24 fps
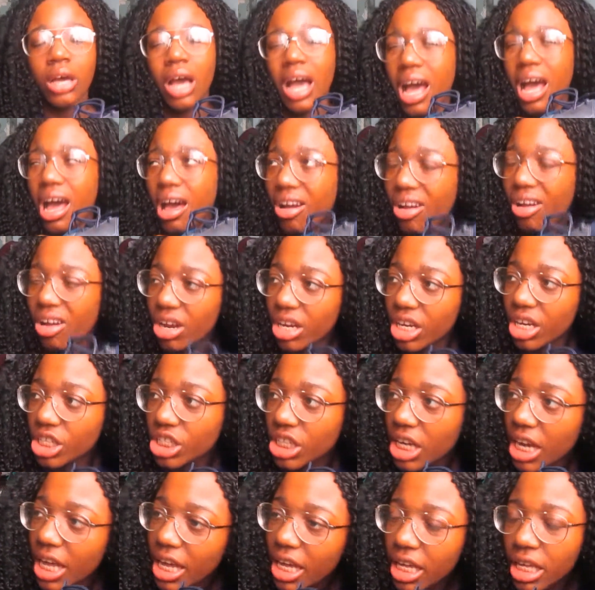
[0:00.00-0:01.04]
Oh god,
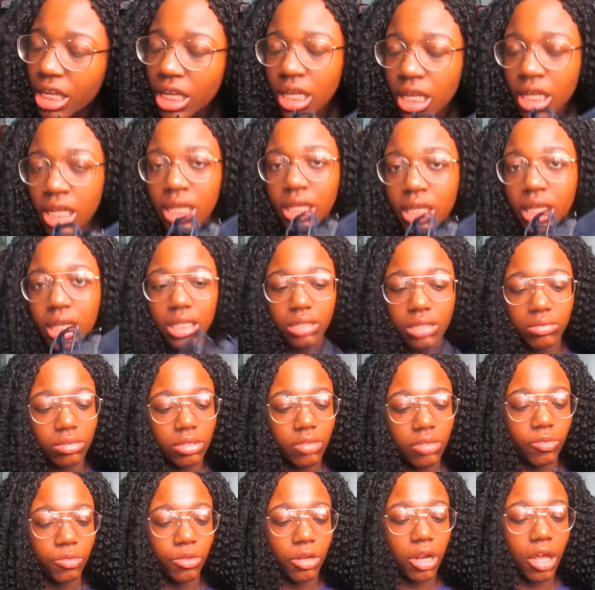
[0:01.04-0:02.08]
itchy leg. These ones
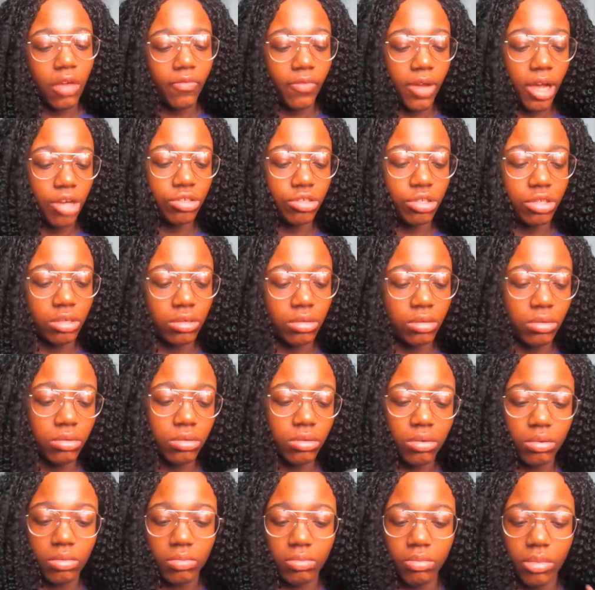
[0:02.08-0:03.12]
are from the Nike Factory Store.
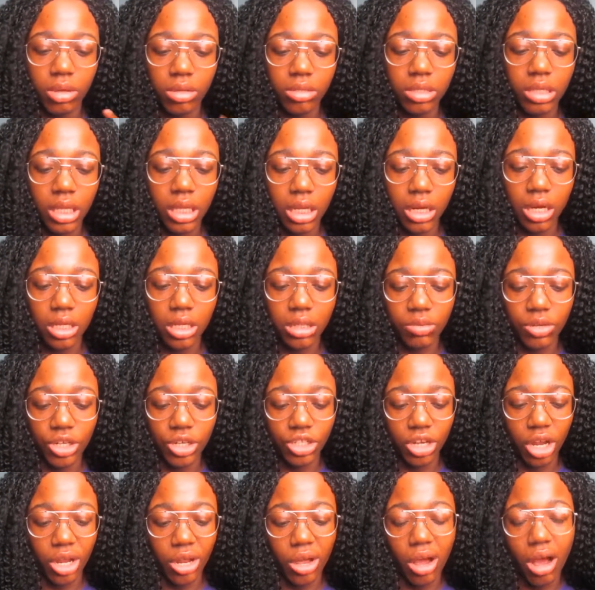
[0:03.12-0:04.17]
Most of the Nikes I'm going to
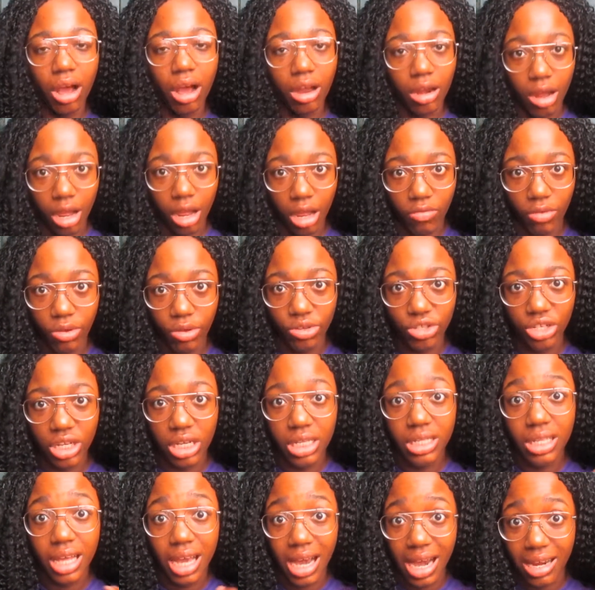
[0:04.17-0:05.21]
show you are Nike Roshis
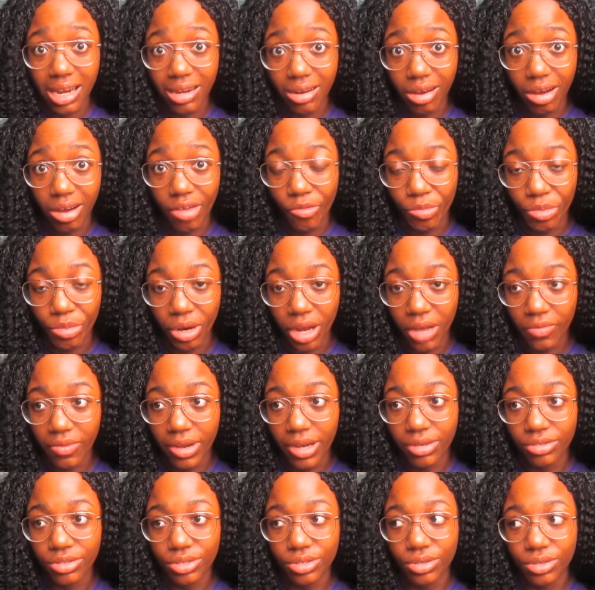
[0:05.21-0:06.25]
and are from the Nike
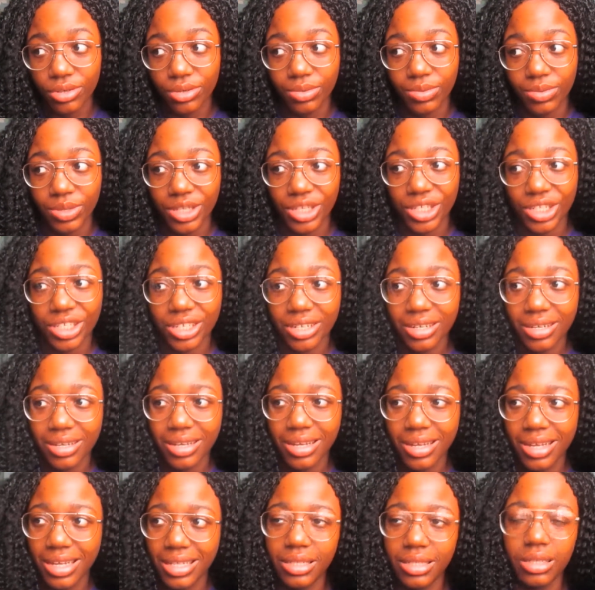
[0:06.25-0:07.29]
Factory Store, which
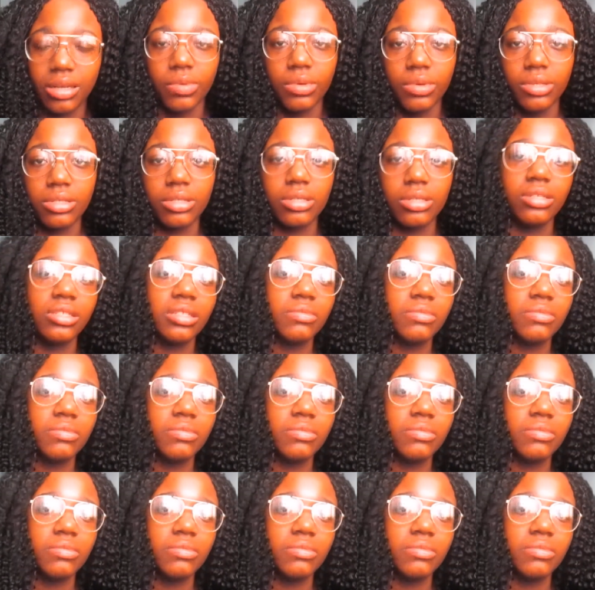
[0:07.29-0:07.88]
is a coincidence.